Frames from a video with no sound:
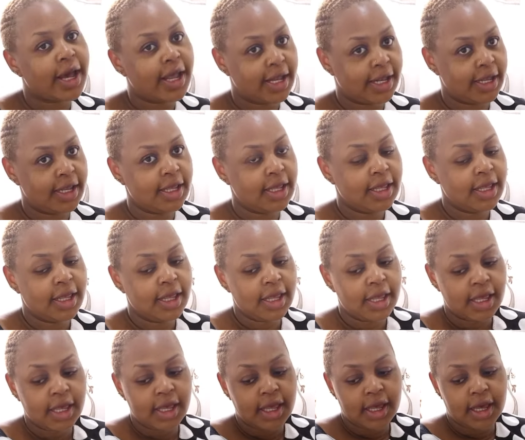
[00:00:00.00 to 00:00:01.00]
early.
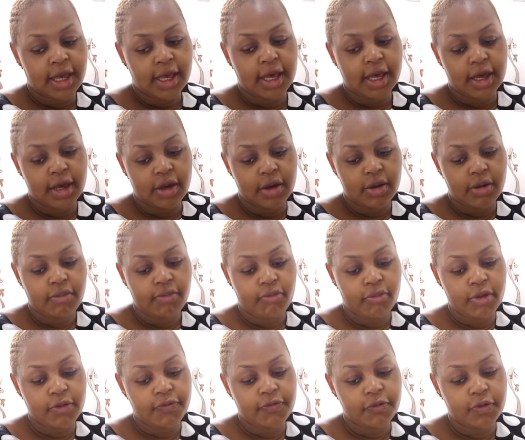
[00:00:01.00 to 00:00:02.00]
Uh,
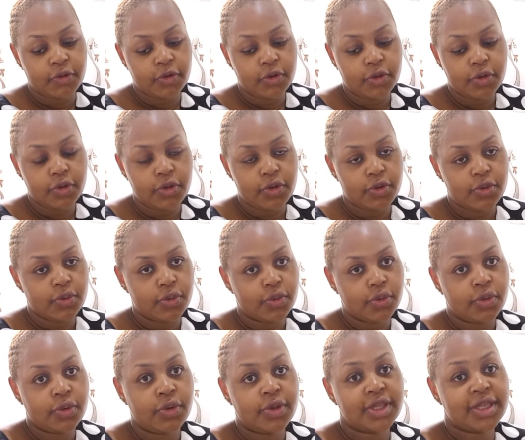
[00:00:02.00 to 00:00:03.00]
if you know
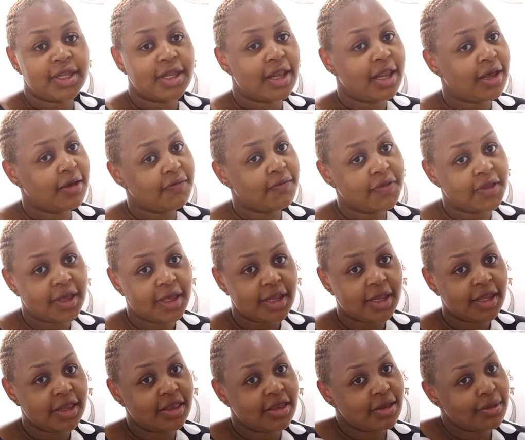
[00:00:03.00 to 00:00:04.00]
you still have the
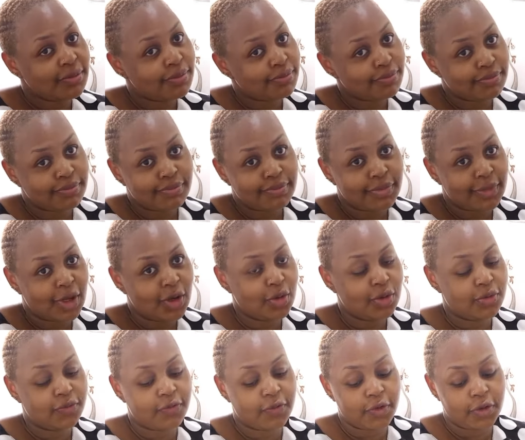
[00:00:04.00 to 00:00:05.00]
energy,
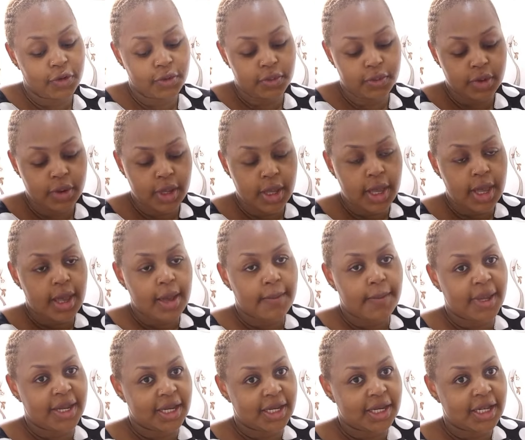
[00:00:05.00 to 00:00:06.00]
good for you.
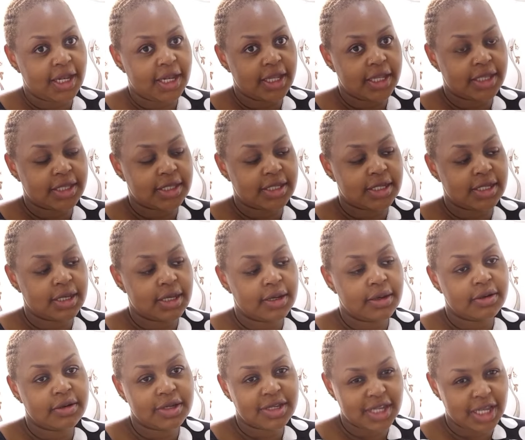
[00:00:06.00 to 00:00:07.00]
But at least
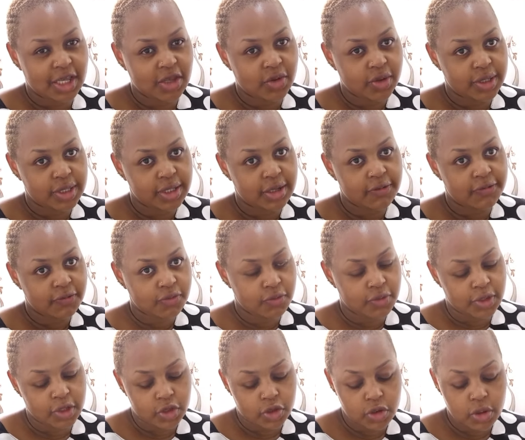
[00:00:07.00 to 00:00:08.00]
take yourself to
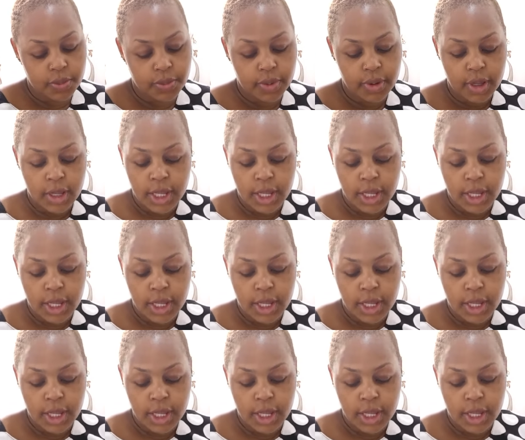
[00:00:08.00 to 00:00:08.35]
the shop